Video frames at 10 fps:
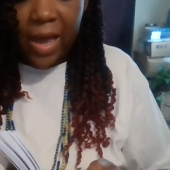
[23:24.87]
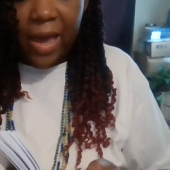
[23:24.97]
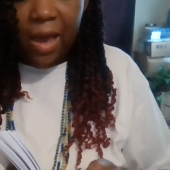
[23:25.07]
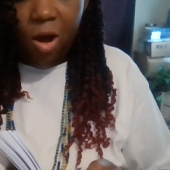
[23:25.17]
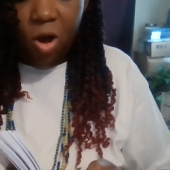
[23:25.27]

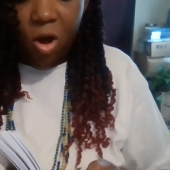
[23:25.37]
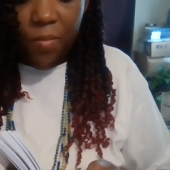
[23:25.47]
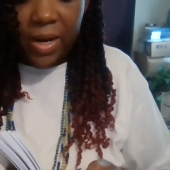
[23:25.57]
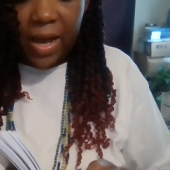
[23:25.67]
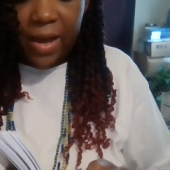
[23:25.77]
and
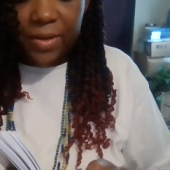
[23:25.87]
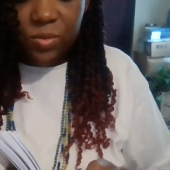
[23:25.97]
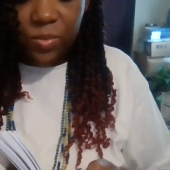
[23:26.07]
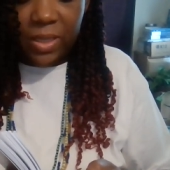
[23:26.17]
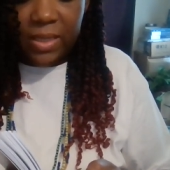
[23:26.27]
harmonize
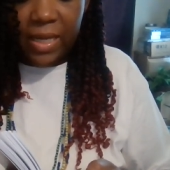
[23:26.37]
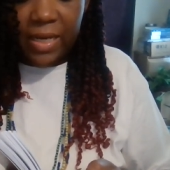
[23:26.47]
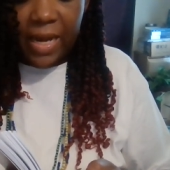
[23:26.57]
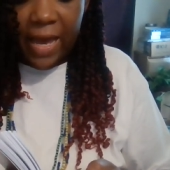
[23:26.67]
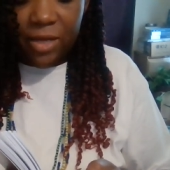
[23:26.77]
with the
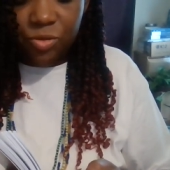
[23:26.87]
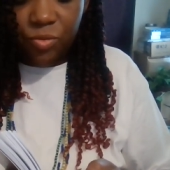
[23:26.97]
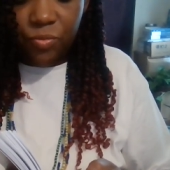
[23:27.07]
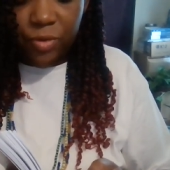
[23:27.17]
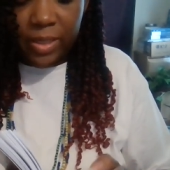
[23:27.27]
natural
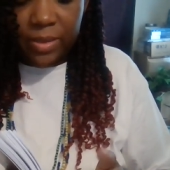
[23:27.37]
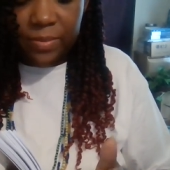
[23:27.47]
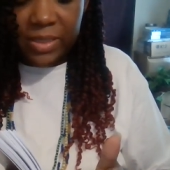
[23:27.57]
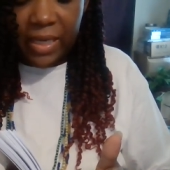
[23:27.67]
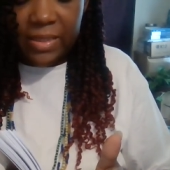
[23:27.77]

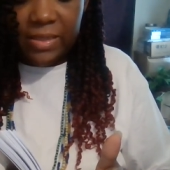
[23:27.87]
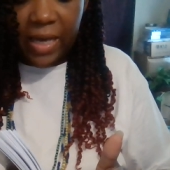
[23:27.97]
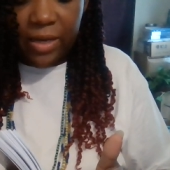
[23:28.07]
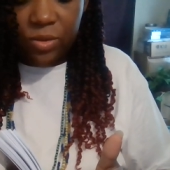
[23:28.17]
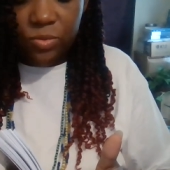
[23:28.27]
rhythms and
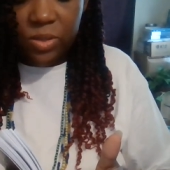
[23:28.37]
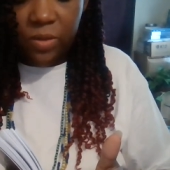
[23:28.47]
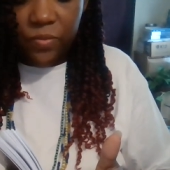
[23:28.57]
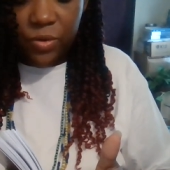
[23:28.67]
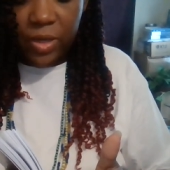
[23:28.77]
cycles
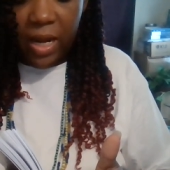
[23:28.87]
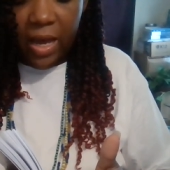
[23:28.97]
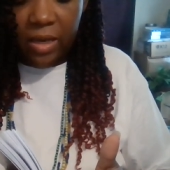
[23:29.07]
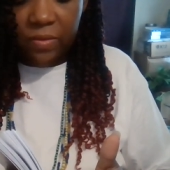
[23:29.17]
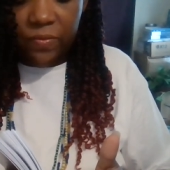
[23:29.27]
of your
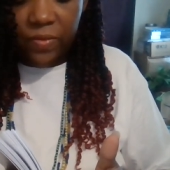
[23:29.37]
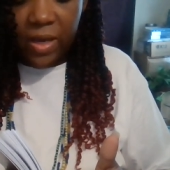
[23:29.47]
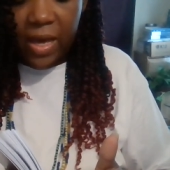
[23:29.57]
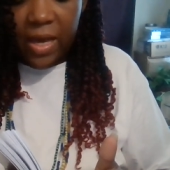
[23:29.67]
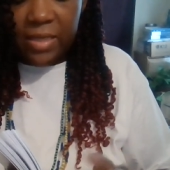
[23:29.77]
life.
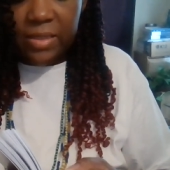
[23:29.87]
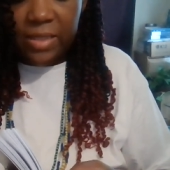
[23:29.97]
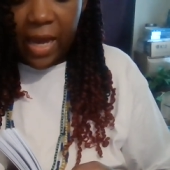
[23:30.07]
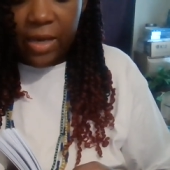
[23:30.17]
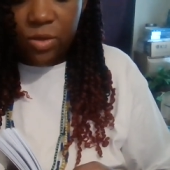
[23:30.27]

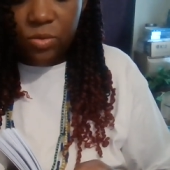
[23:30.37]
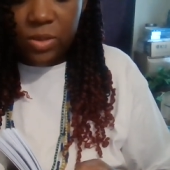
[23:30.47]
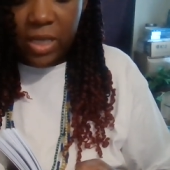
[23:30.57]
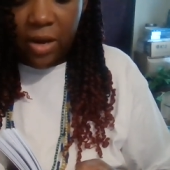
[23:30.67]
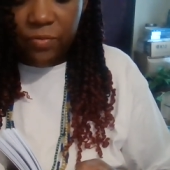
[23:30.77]
Cycles
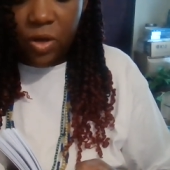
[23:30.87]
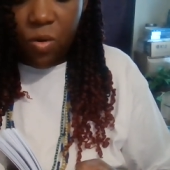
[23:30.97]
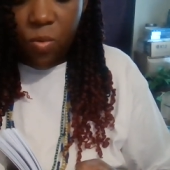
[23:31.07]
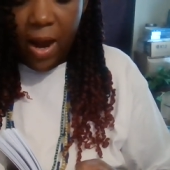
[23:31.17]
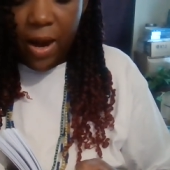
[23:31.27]
that
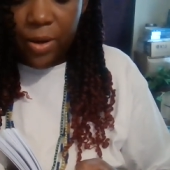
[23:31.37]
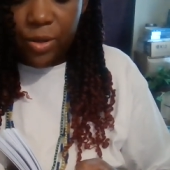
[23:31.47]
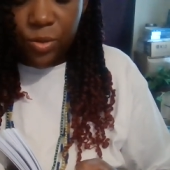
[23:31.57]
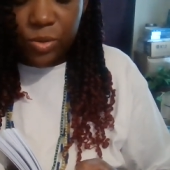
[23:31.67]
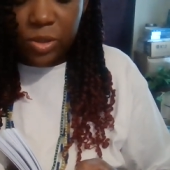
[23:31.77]
require
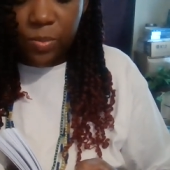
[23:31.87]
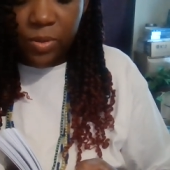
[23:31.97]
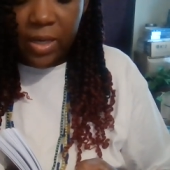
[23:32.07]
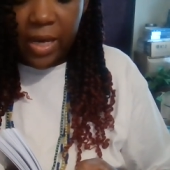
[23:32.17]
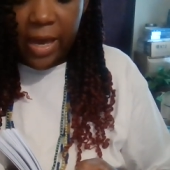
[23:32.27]
you to
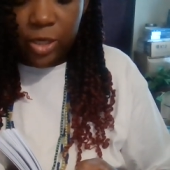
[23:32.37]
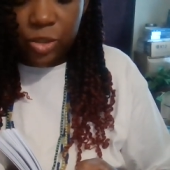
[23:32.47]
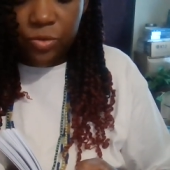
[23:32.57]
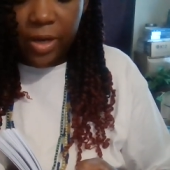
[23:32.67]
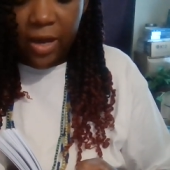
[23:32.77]
put
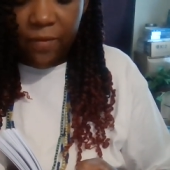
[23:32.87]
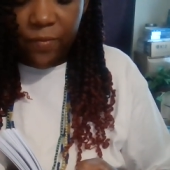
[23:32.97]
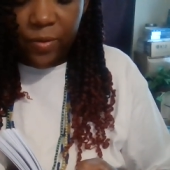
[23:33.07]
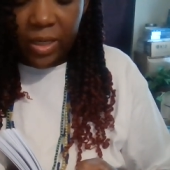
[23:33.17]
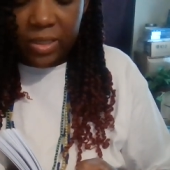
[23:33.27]
extra
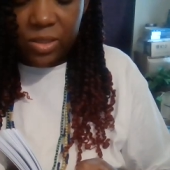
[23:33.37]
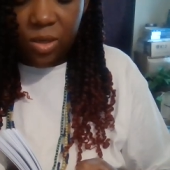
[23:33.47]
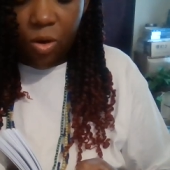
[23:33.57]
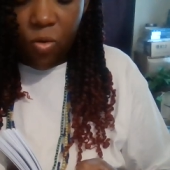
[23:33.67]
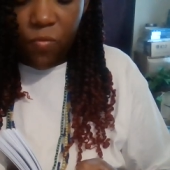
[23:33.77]
effort into
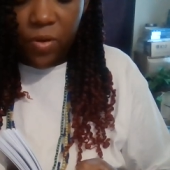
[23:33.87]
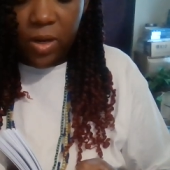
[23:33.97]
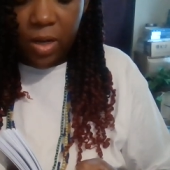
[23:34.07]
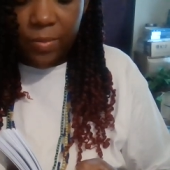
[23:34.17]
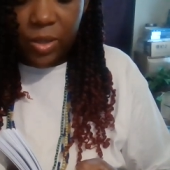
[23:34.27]

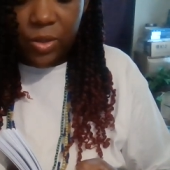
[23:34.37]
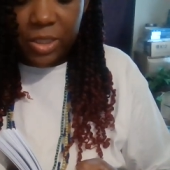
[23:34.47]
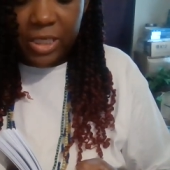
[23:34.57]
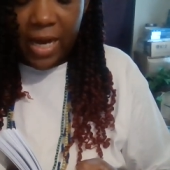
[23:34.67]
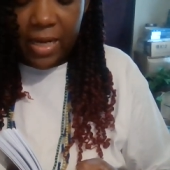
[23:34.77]
overcoming your
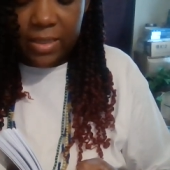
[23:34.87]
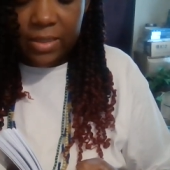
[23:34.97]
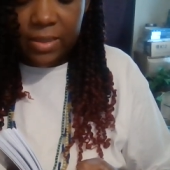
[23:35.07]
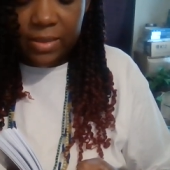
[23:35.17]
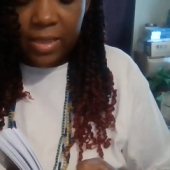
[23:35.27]

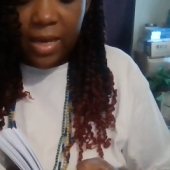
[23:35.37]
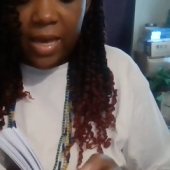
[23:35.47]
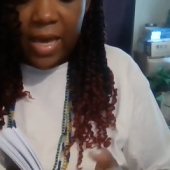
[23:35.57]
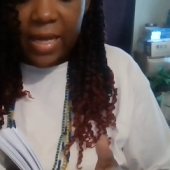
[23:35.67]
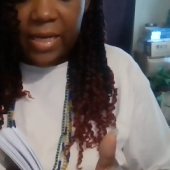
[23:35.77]
challenges.
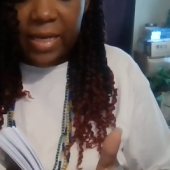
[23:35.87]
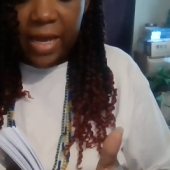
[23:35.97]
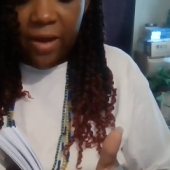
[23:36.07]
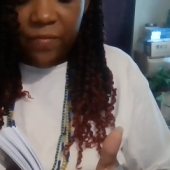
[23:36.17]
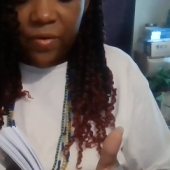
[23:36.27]

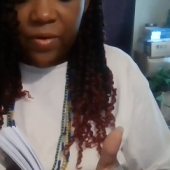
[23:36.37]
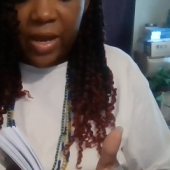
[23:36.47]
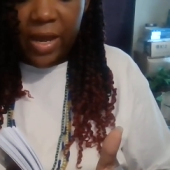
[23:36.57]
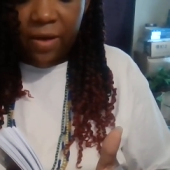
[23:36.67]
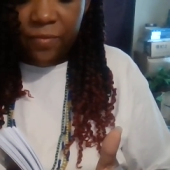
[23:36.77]
Never
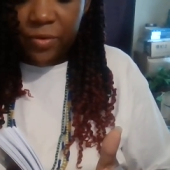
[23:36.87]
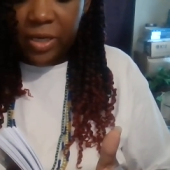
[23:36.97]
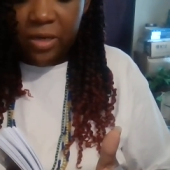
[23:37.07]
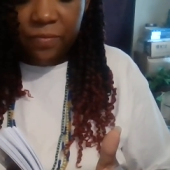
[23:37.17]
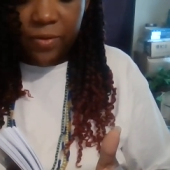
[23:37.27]
ever
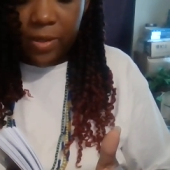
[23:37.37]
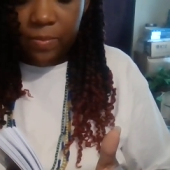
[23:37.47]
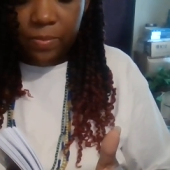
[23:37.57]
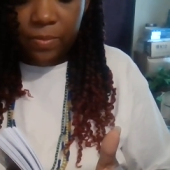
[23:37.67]
give up,